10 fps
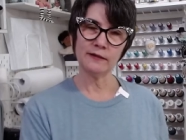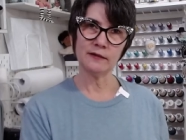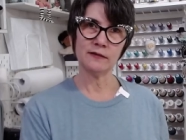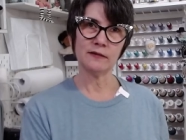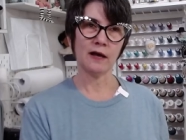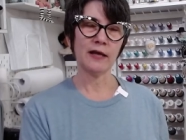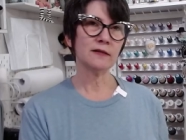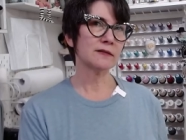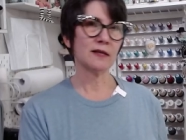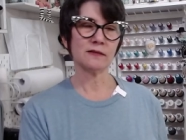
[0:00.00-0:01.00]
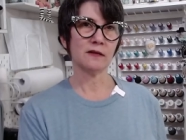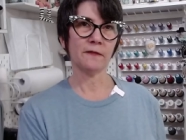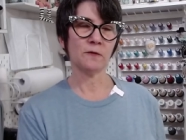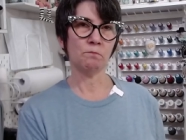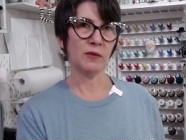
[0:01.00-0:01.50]
the designs. That's
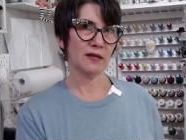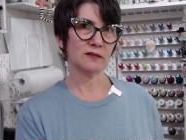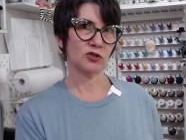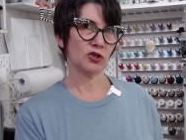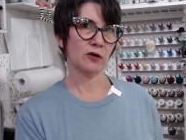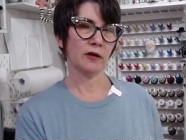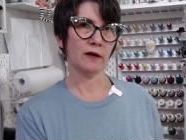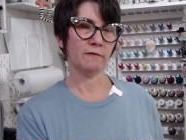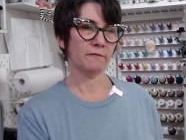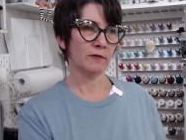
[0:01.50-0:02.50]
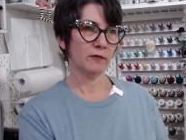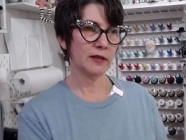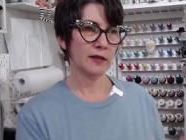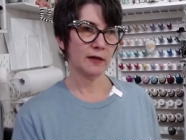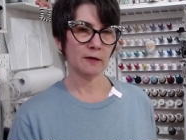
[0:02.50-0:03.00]
not the biggest chunk of
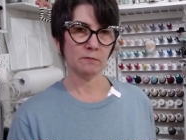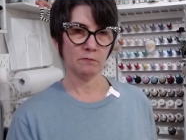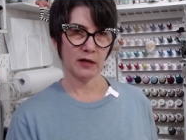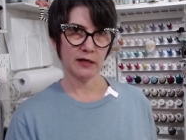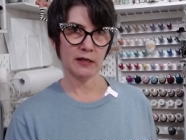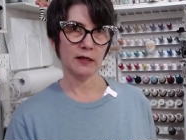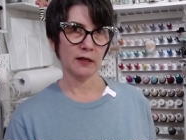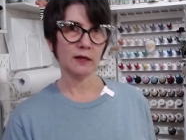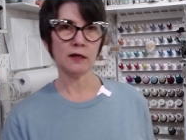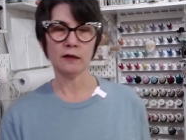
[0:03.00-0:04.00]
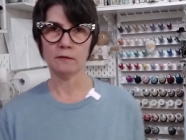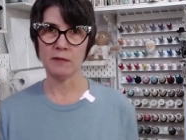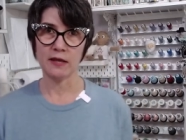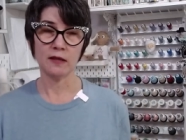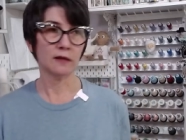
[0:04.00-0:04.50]
getting money in,
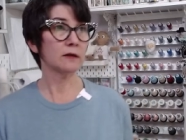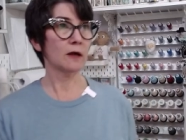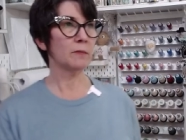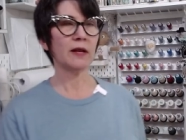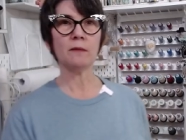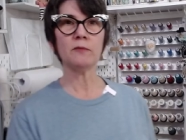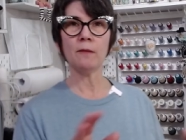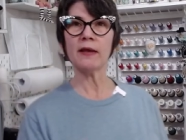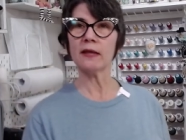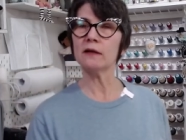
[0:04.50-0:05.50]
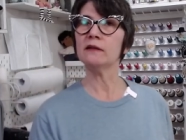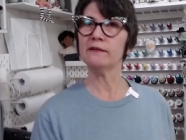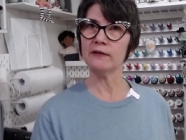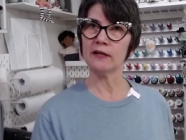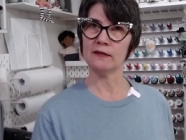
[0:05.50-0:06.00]
making income, and I'm not making a
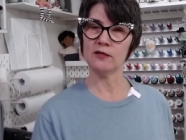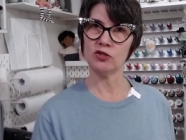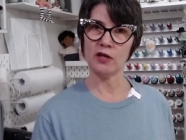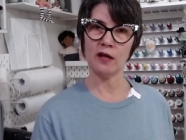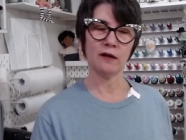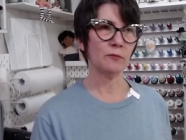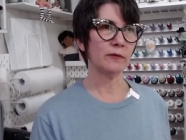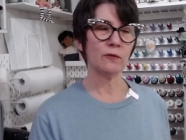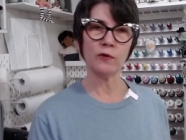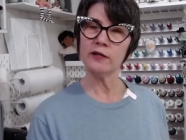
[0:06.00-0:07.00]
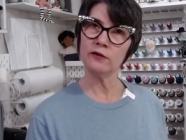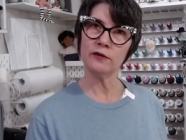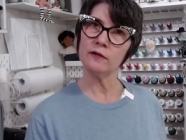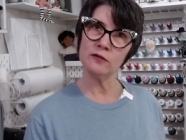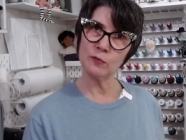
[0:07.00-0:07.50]
living at this yet. I'm only one year
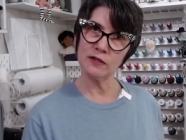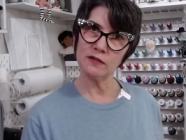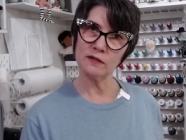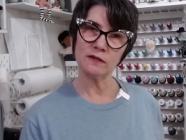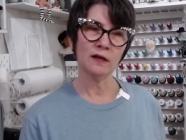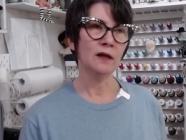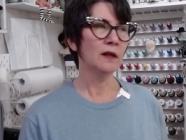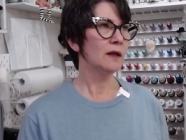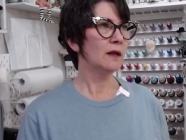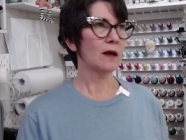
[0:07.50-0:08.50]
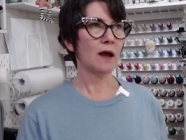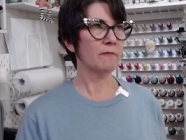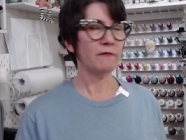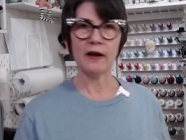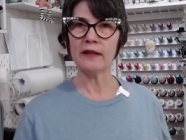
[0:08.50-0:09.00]
into this business.
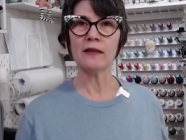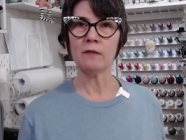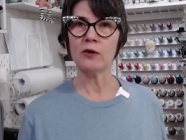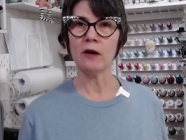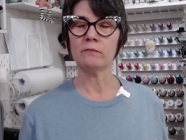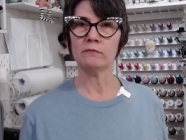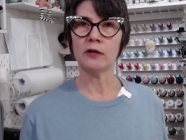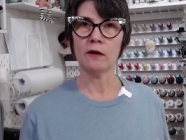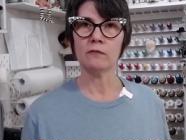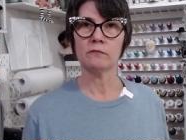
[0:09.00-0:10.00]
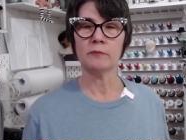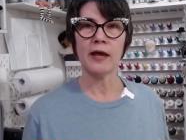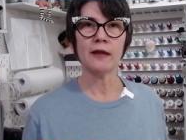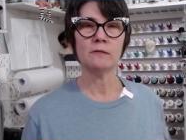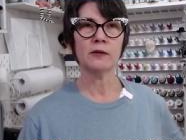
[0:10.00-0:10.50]
I'm fine that I'm not, you know,
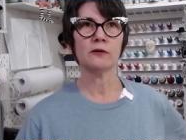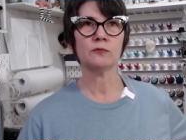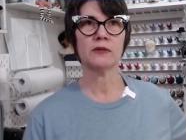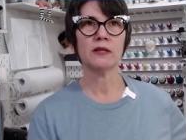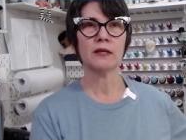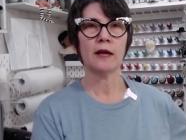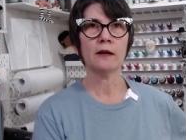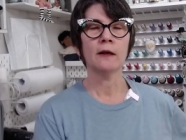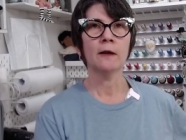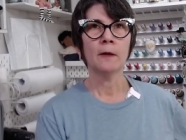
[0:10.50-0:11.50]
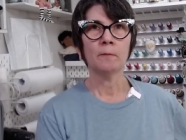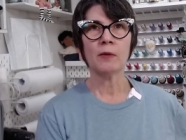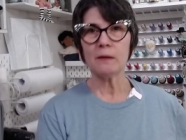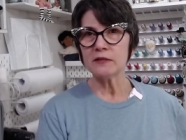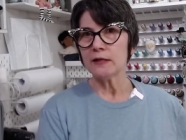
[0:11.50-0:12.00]
paying the bills with it yet,
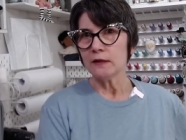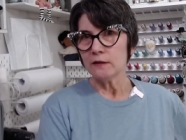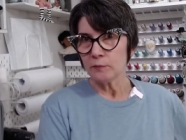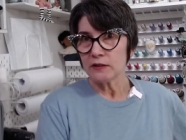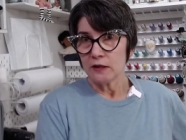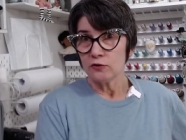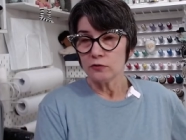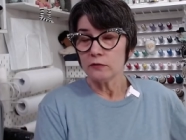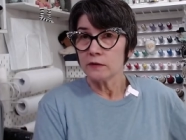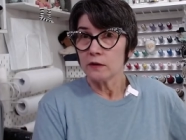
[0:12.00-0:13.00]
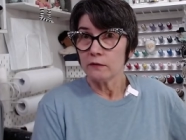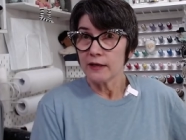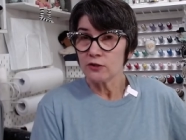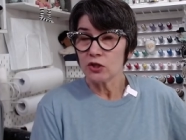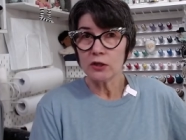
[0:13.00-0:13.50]
but I'm seeing the potential, so
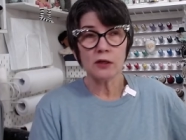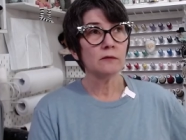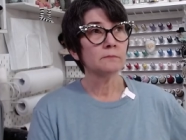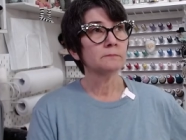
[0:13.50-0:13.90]
that's good.